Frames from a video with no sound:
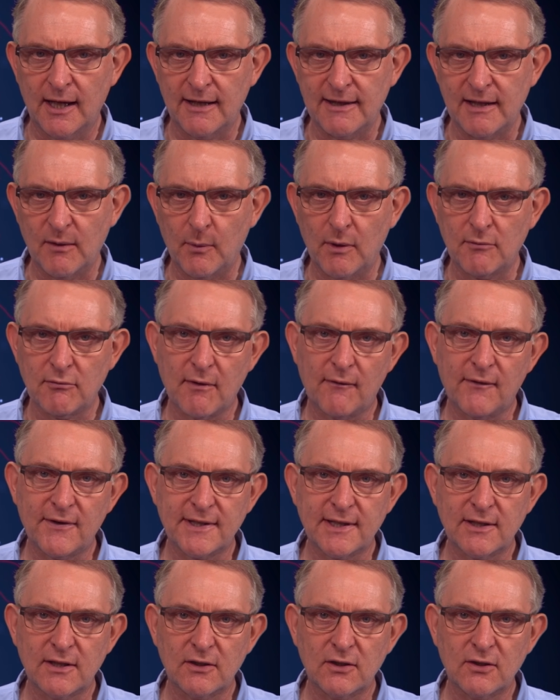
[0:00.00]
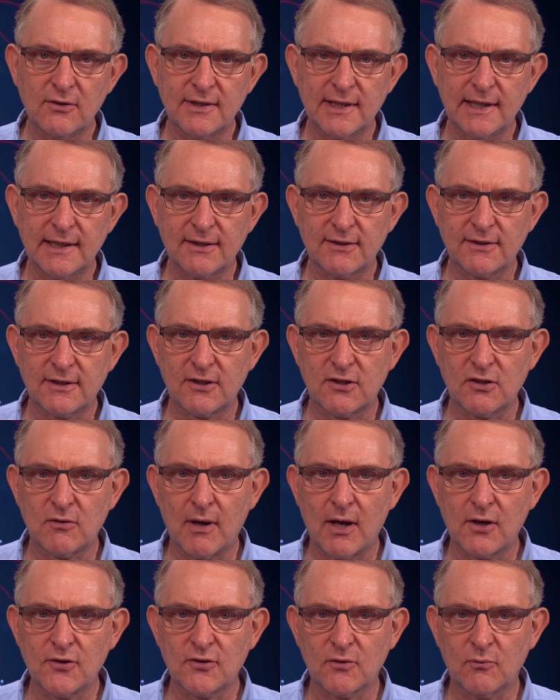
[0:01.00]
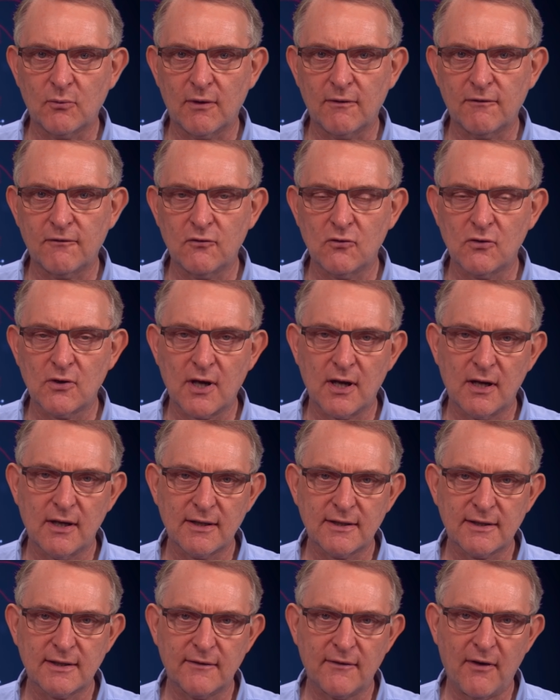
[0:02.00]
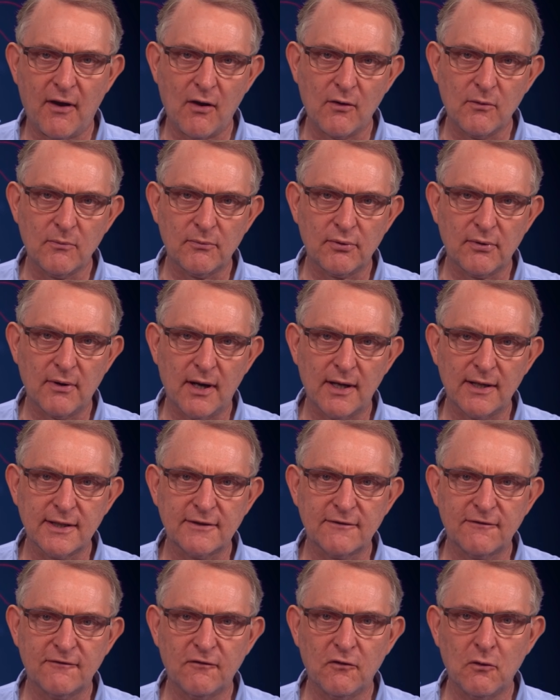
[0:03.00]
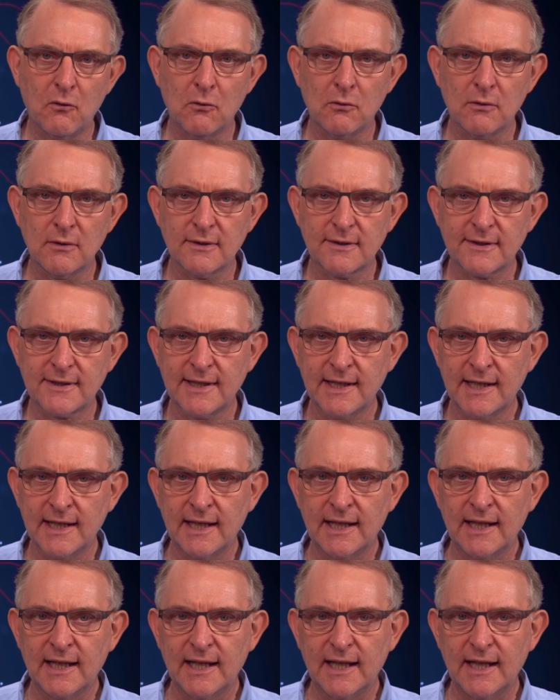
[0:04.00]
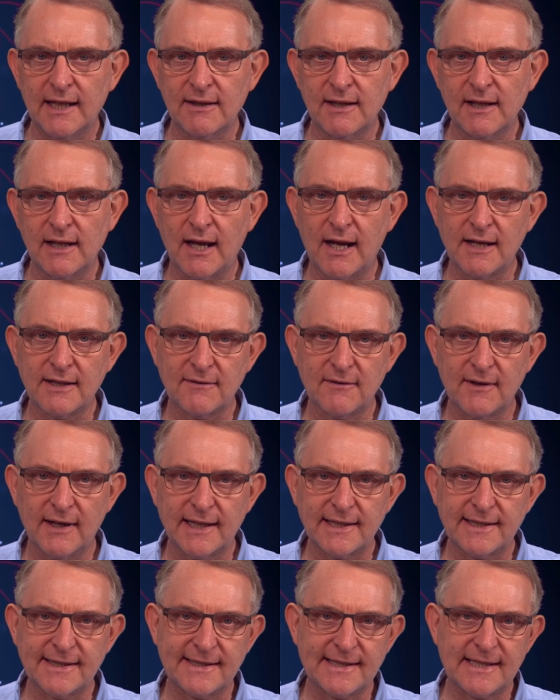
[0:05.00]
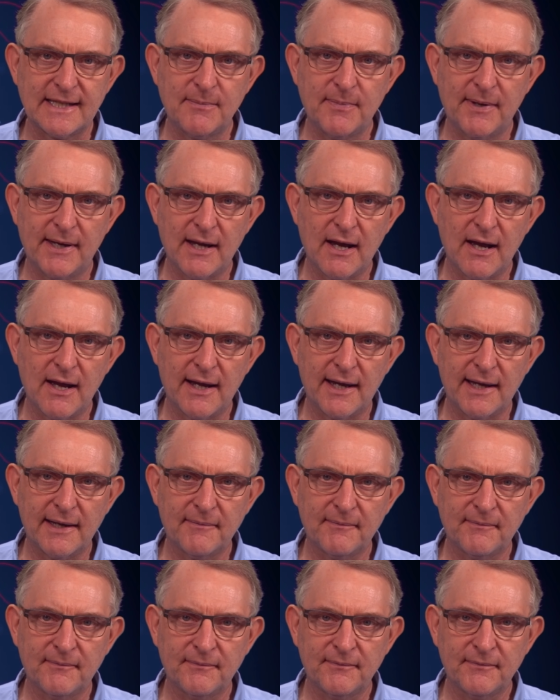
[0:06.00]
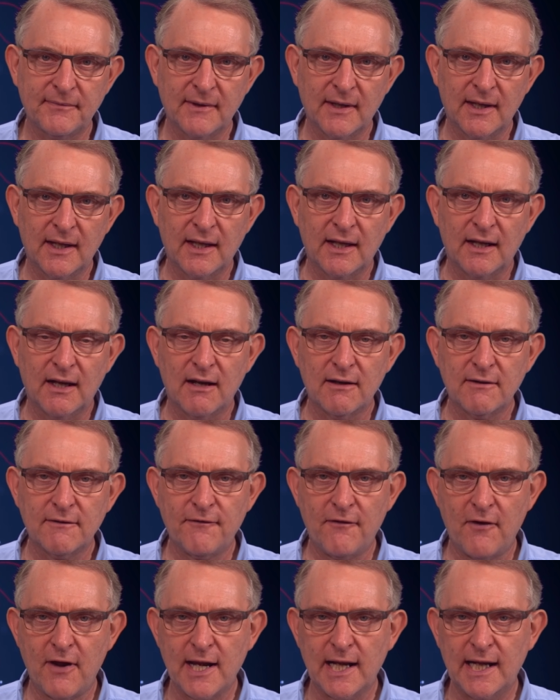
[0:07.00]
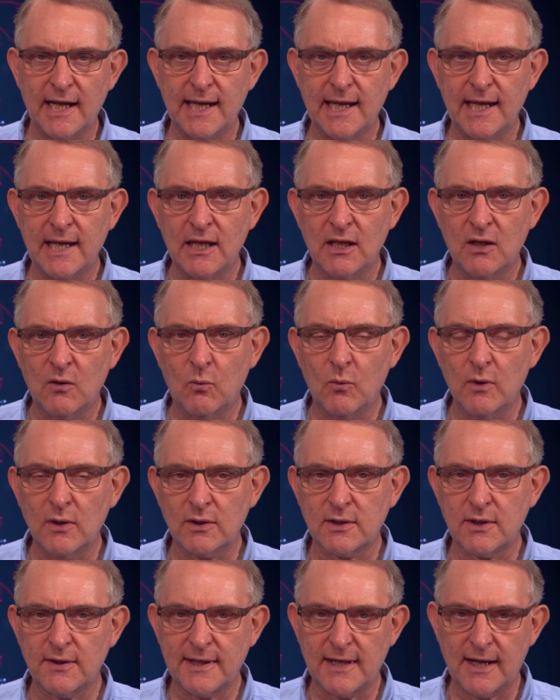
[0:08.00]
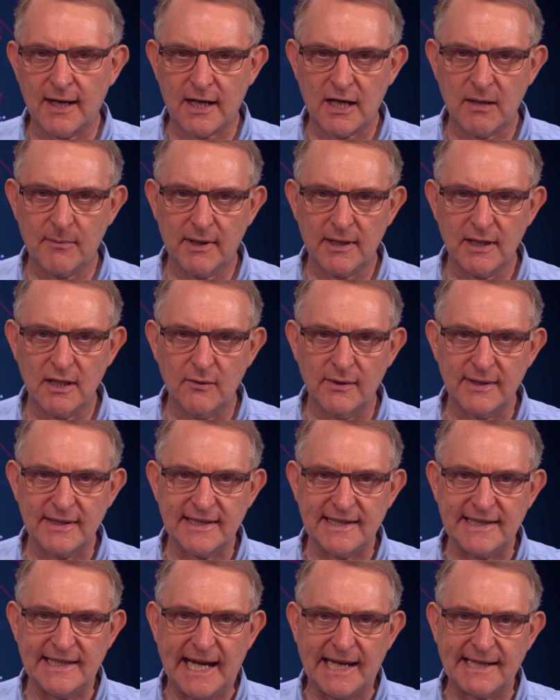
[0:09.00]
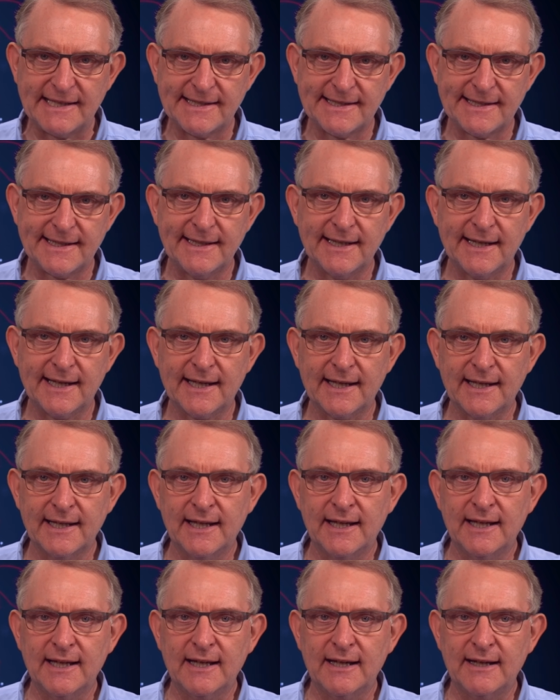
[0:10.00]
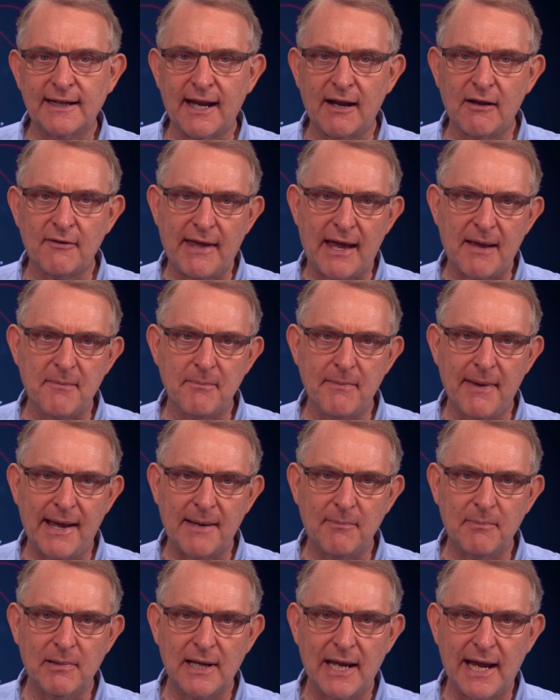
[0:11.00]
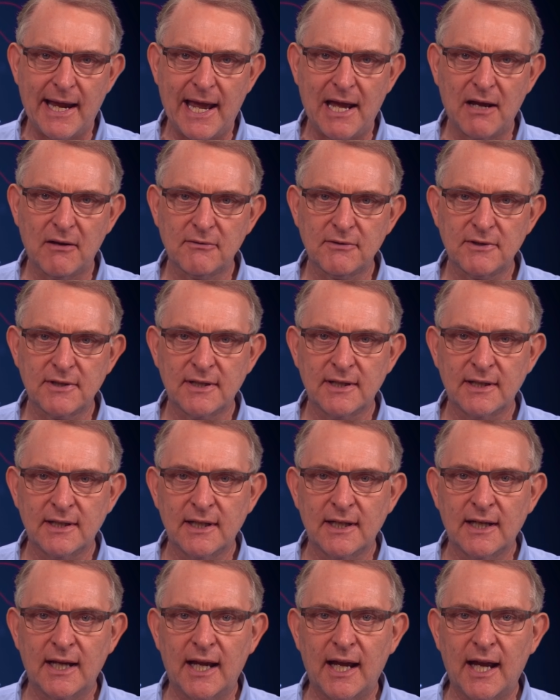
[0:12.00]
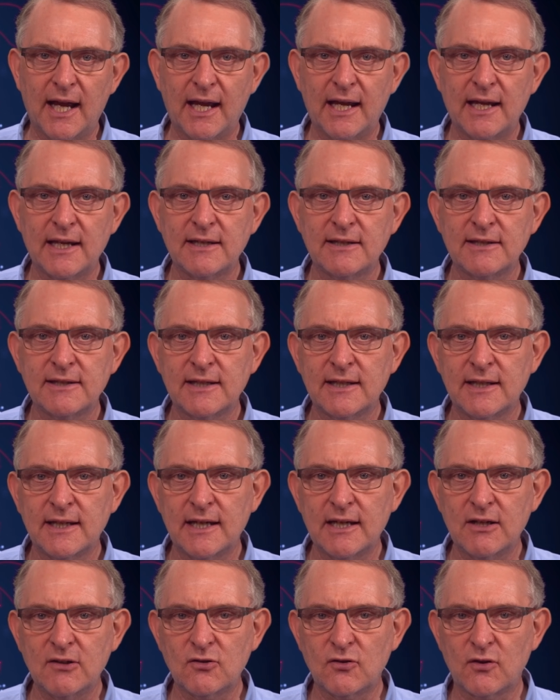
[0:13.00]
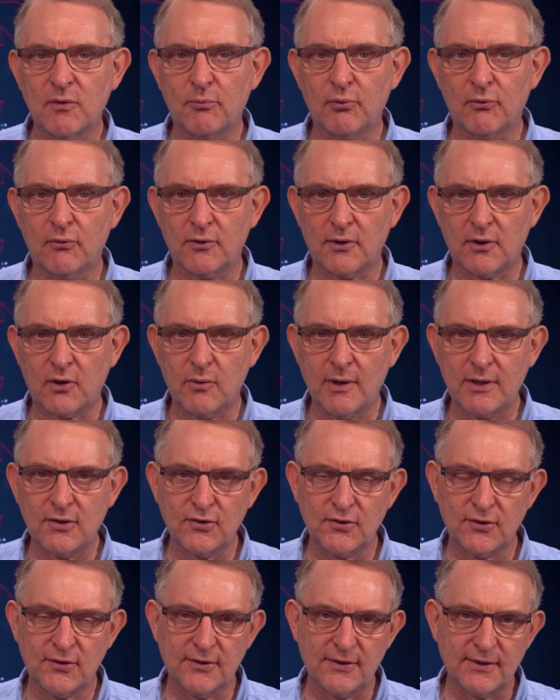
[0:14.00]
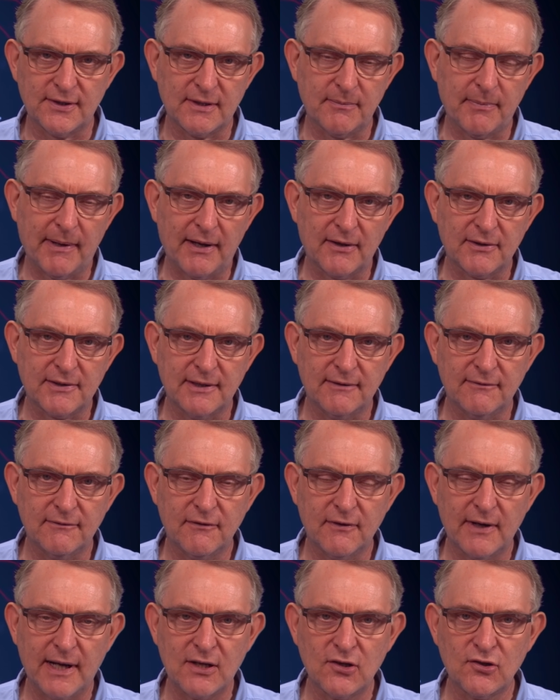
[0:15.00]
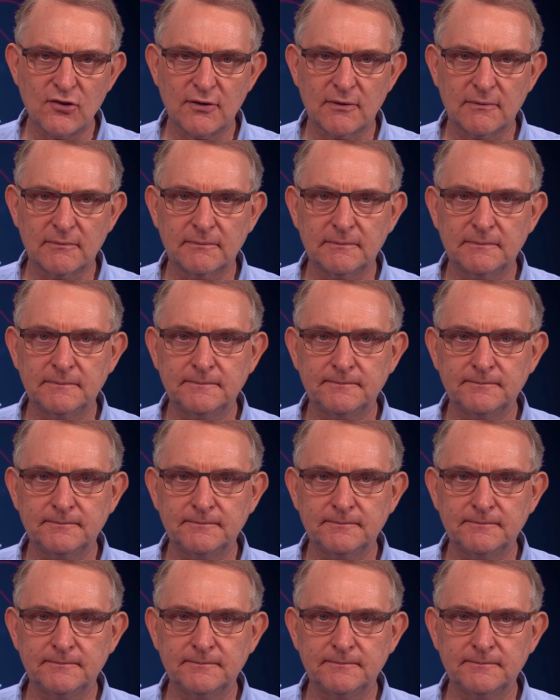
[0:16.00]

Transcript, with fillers: And then we revisit the New Zealand situation with forecasts of home price falls in the light of the latest CPI. And finally, we look at the upcoming US debt ceiling and how that may play out, and into the broader questions about inflation.